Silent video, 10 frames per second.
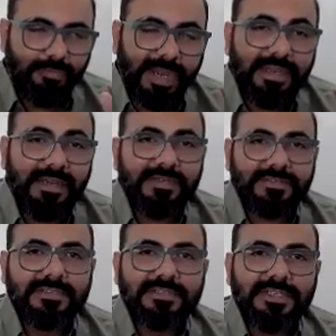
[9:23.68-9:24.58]

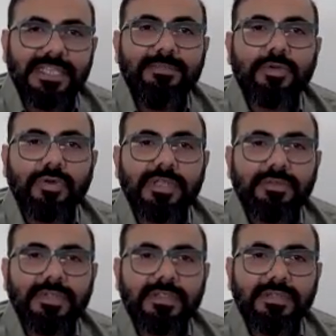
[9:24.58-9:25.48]
vendors is team
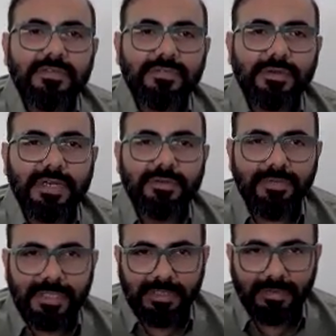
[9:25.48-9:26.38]
talking with, so that
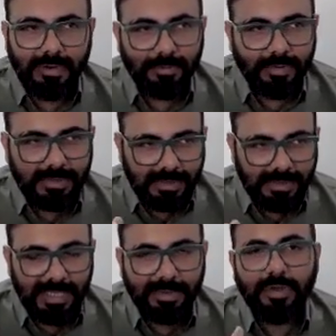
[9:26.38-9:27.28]
we onboard
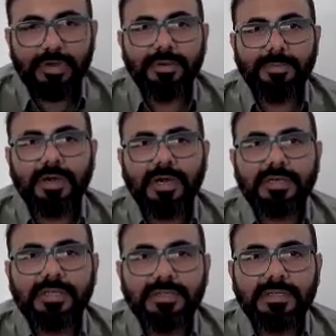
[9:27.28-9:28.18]
them on our
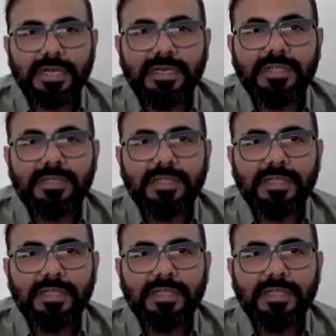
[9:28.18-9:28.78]
product, right?